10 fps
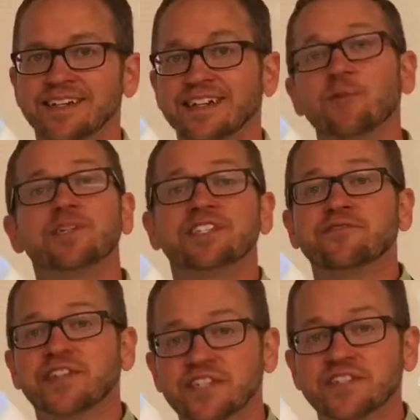Now once it
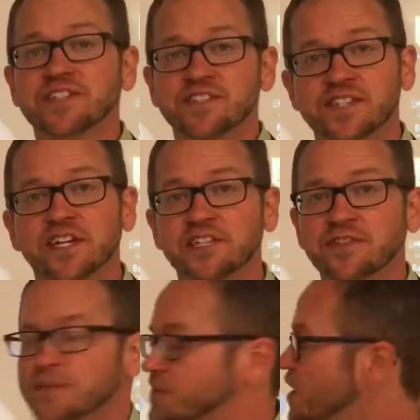finishes installing
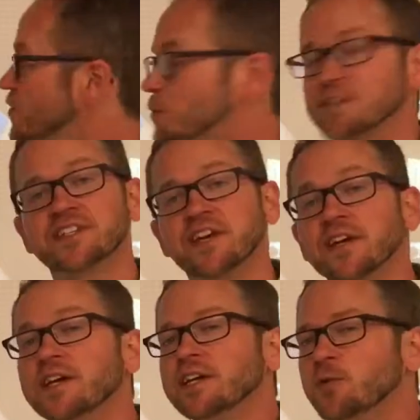from the Software
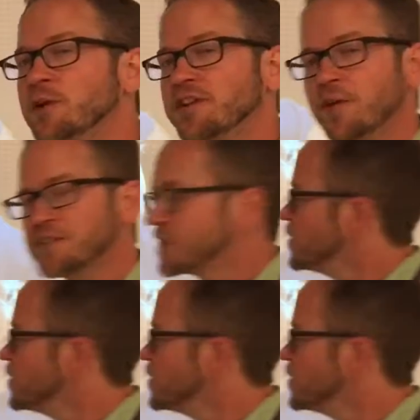Center, you will notice a